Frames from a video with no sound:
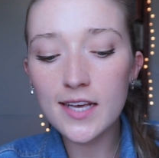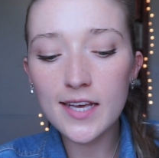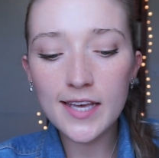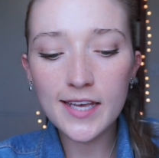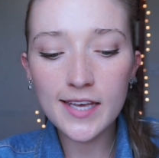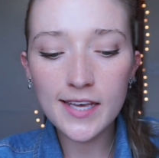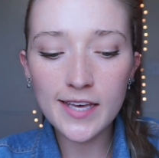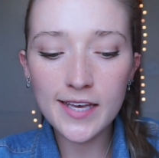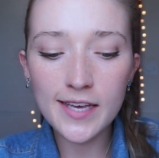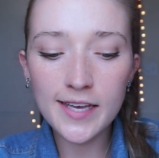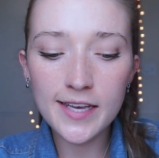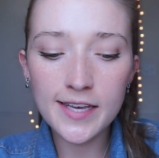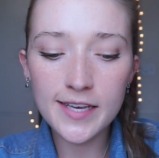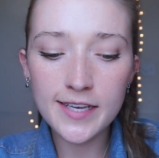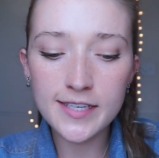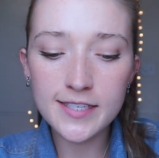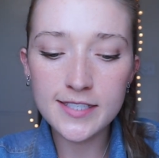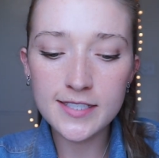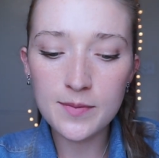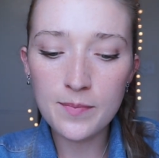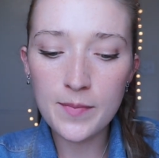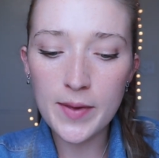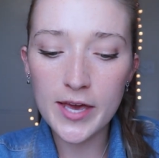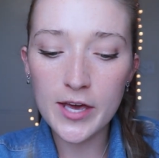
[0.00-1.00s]

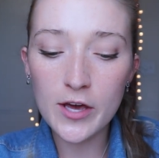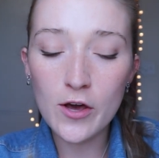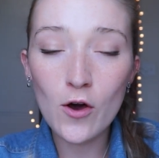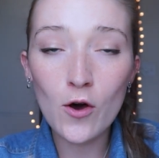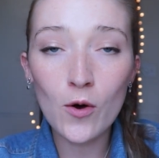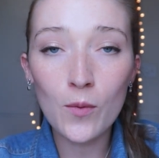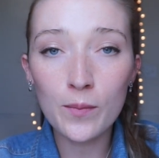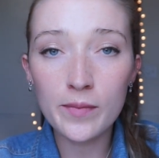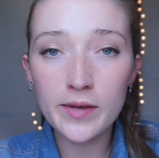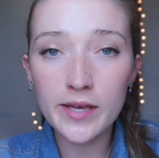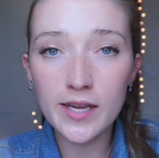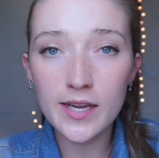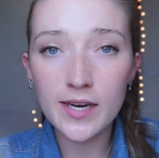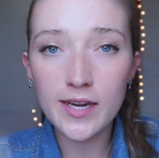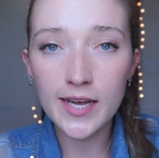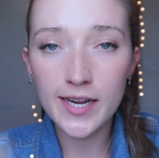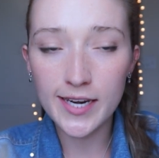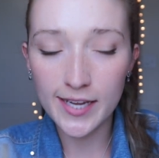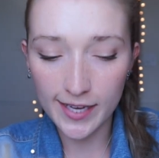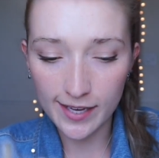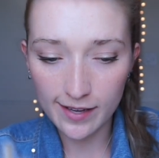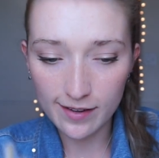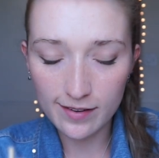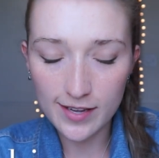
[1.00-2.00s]
is make homemade
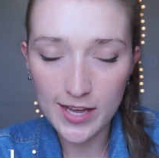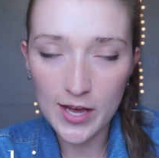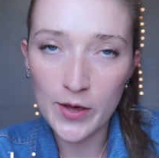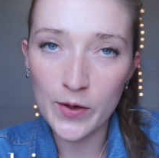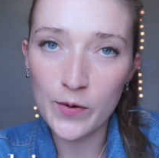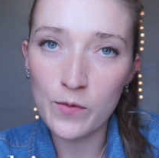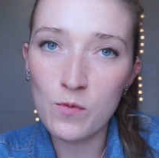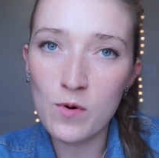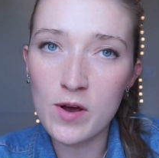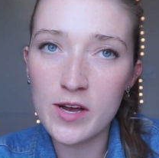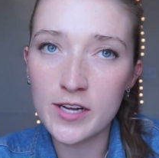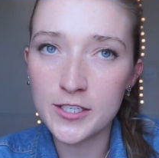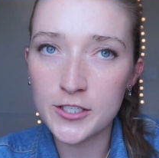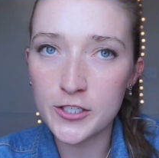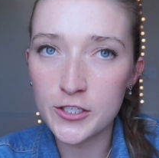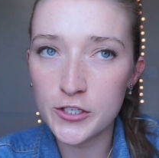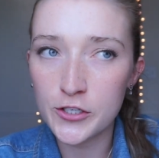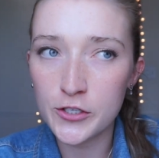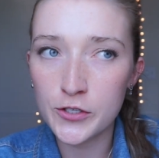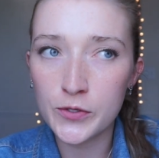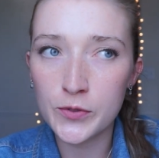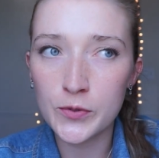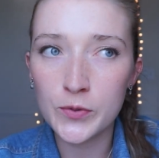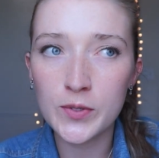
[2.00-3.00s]
honey. I want
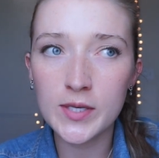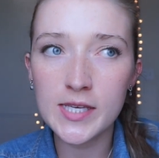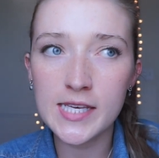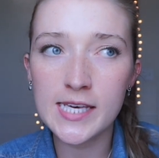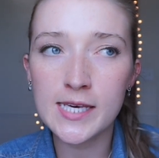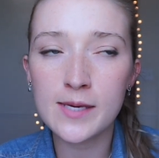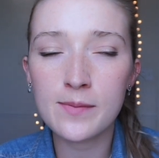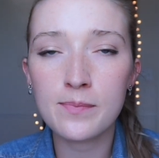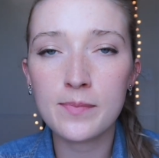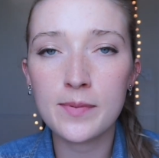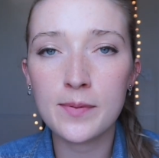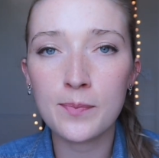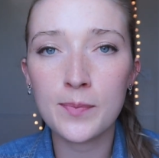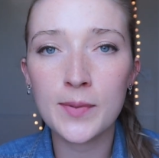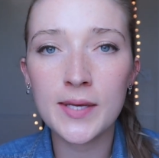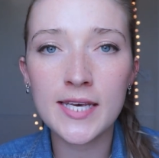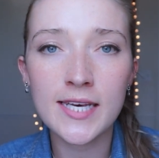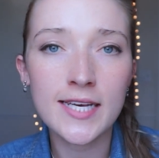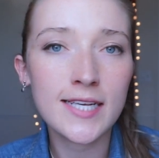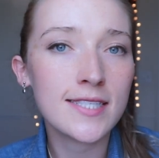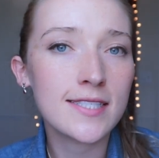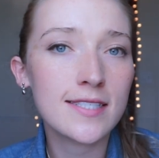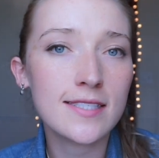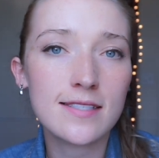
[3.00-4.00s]
to keep
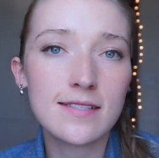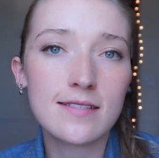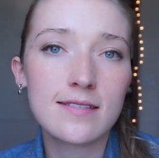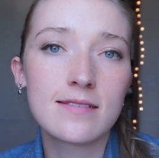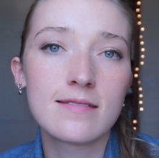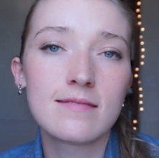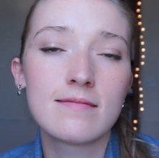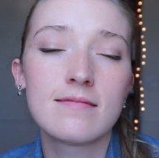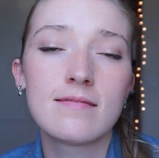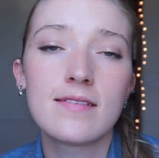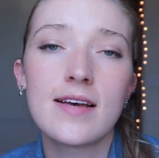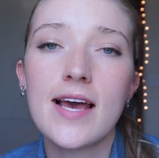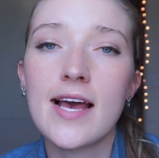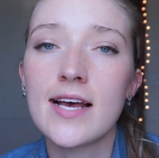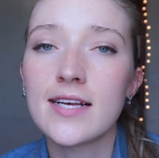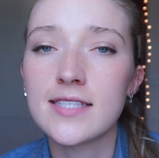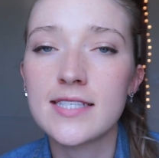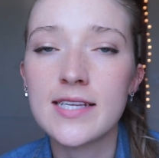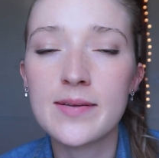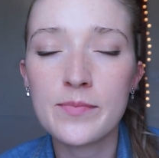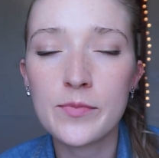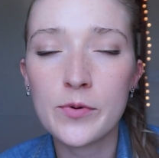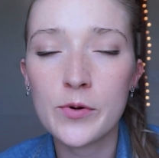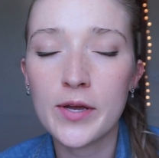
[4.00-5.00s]
bees at
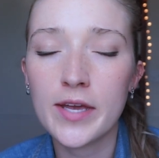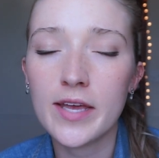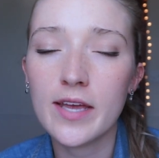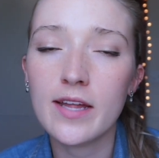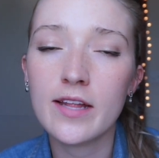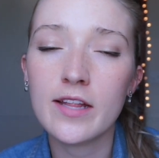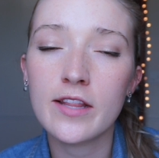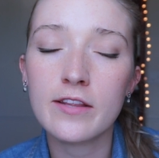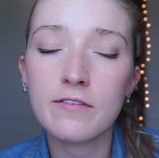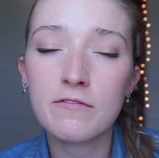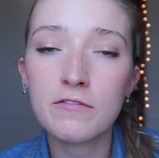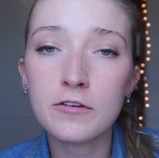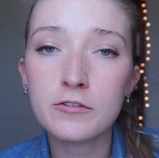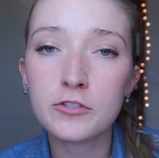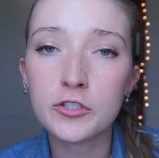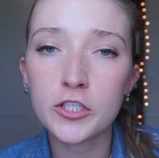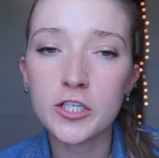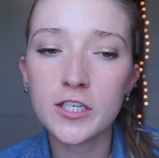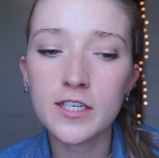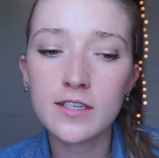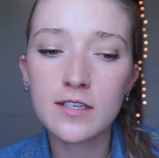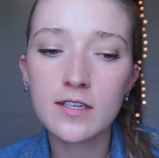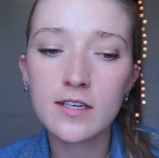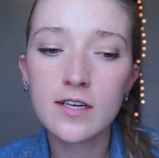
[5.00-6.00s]
some point in the
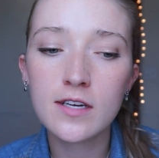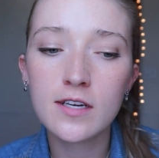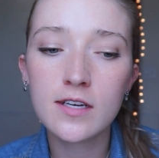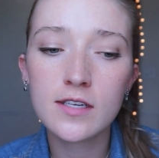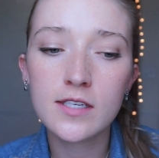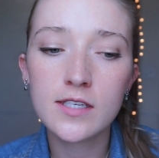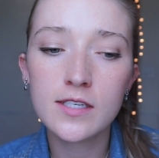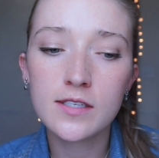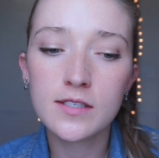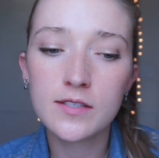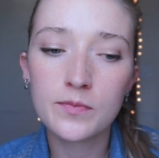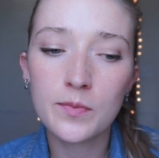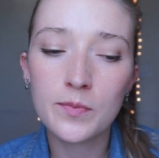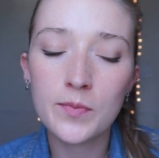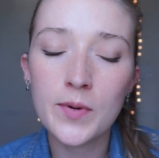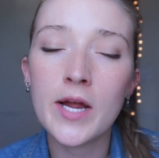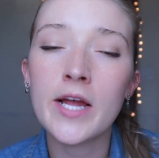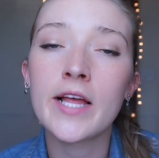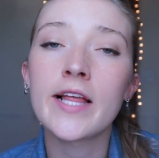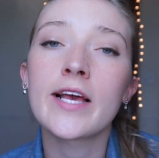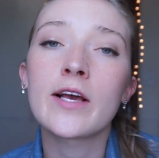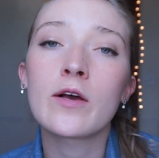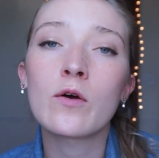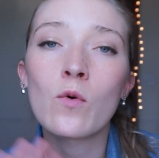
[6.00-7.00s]
future,
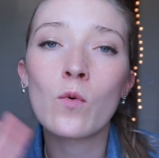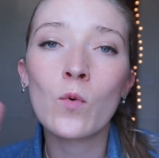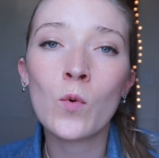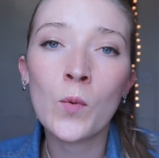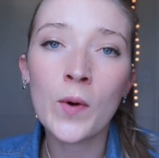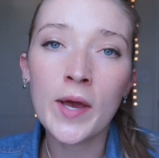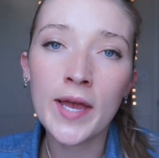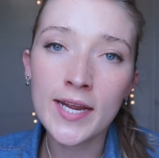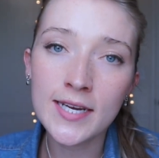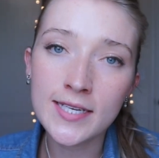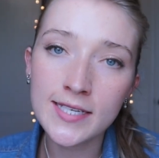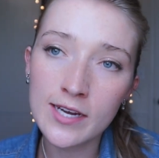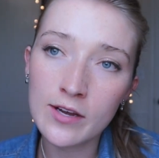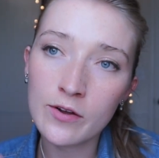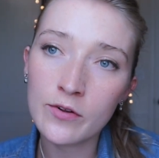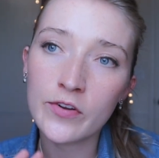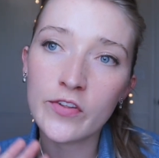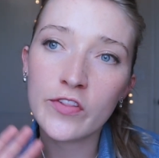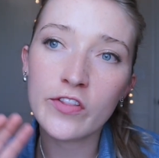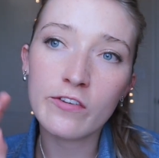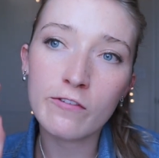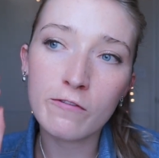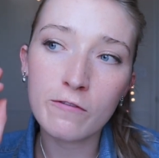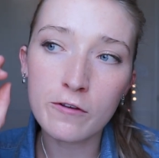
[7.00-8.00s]
probably like way down
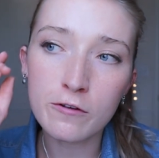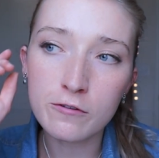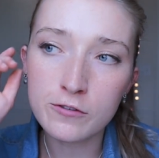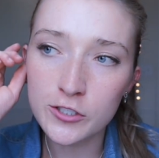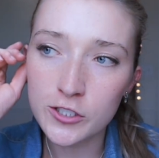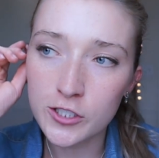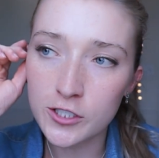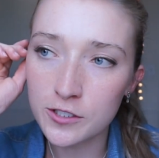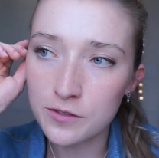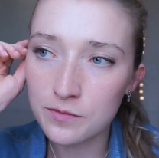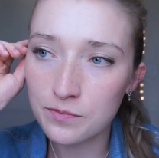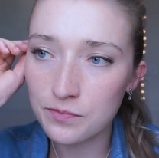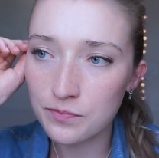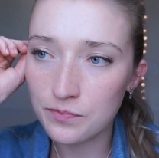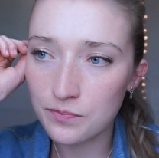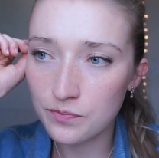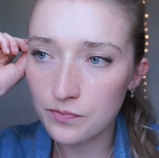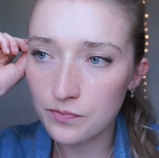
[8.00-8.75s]
in the future.